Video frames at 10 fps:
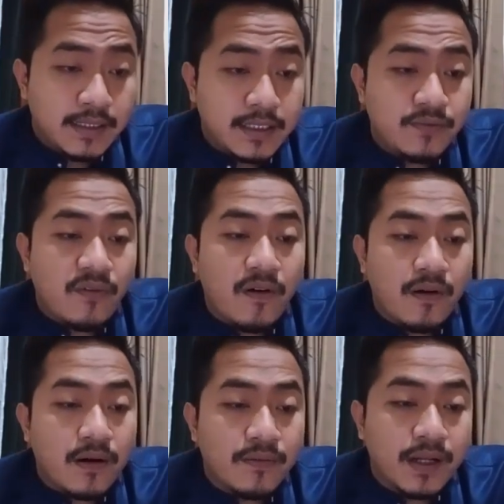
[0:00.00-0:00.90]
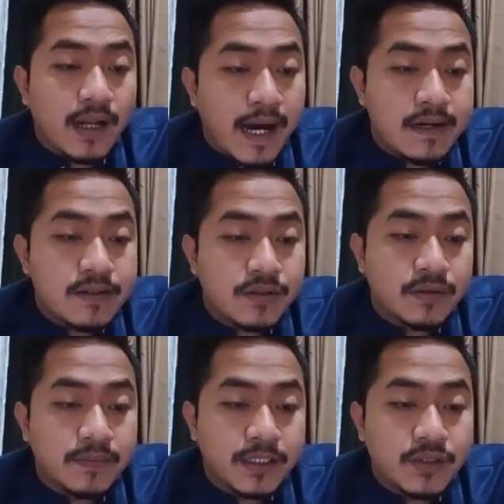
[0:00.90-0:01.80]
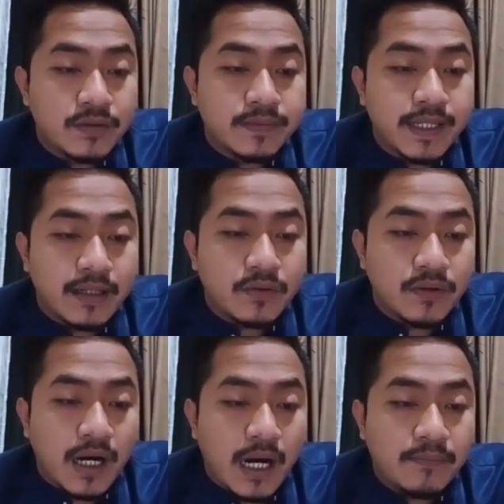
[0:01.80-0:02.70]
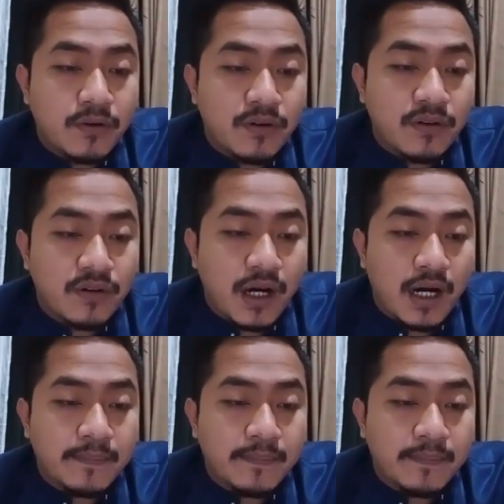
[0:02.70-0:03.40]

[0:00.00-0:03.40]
This work will also be subject to approval